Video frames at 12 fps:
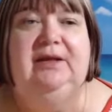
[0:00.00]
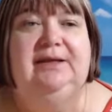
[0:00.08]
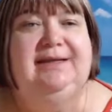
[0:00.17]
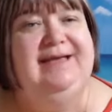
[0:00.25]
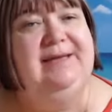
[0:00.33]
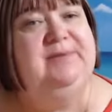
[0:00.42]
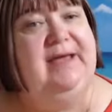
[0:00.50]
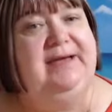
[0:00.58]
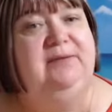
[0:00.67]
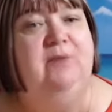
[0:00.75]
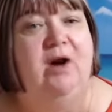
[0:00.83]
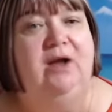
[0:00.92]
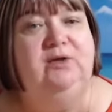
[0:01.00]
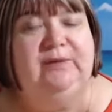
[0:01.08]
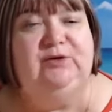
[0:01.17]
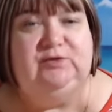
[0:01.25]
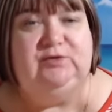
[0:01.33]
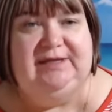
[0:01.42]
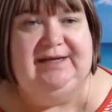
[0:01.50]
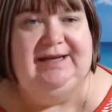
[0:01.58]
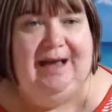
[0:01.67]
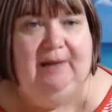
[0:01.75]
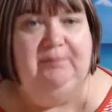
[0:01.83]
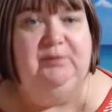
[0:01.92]
keep that in mind when you're setting
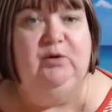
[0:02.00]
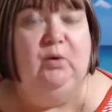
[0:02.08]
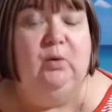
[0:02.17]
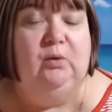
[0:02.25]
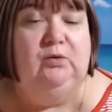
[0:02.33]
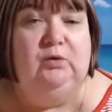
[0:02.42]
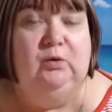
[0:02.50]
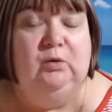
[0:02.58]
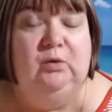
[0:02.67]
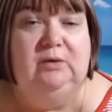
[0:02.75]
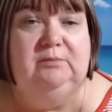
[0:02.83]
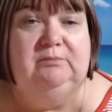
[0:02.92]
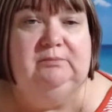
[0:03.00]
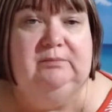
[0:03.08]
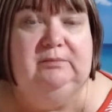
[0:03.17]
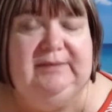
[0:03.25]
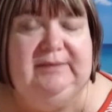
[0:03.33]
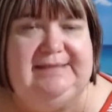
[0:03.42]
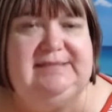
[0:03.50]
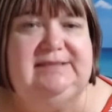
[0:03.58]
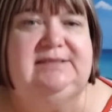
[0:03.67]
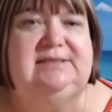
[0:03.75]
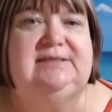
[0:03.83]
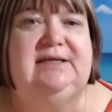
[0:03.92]
up your
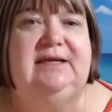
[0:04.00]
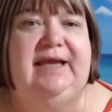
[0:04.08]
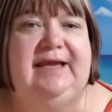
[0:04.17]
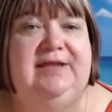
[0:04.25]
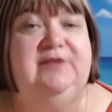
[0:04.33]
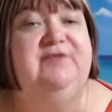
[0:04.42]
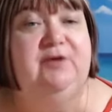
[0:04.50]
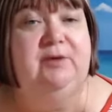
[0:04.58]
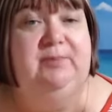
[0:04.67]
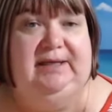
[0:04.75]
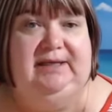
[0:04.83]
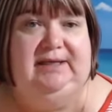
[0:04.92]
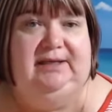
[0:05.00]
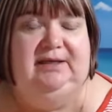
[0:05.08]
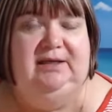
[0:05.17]
lists in the very beginning.